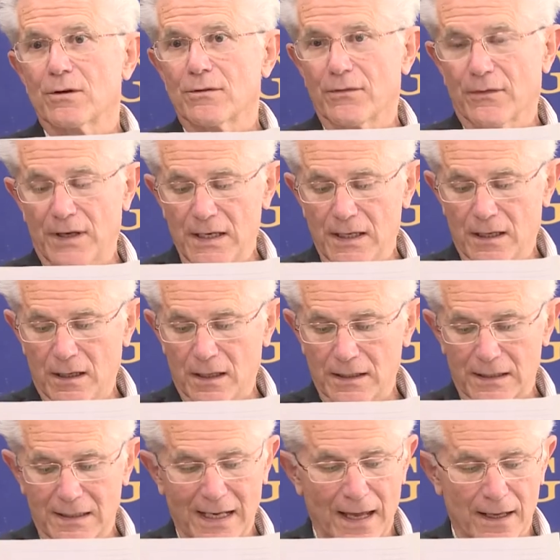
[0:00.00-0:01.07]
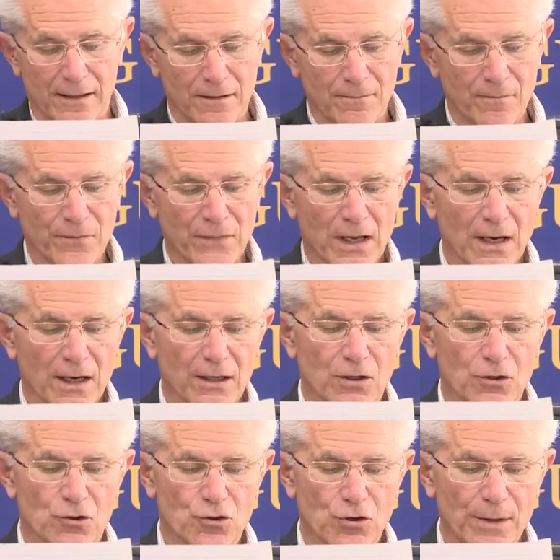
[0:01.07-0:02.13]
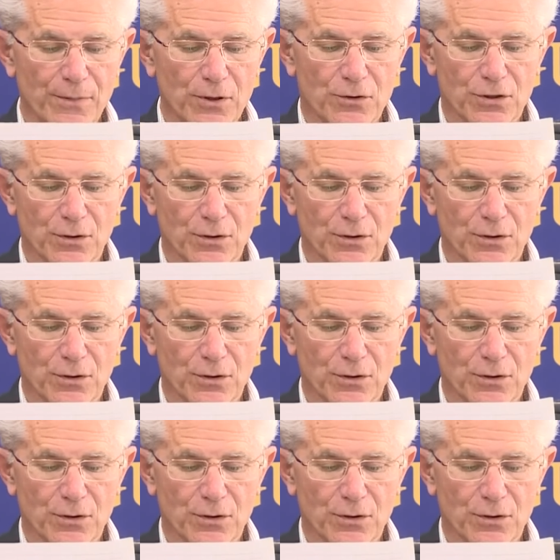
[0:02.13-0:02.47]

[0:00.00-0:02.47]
of Econ 10 contributes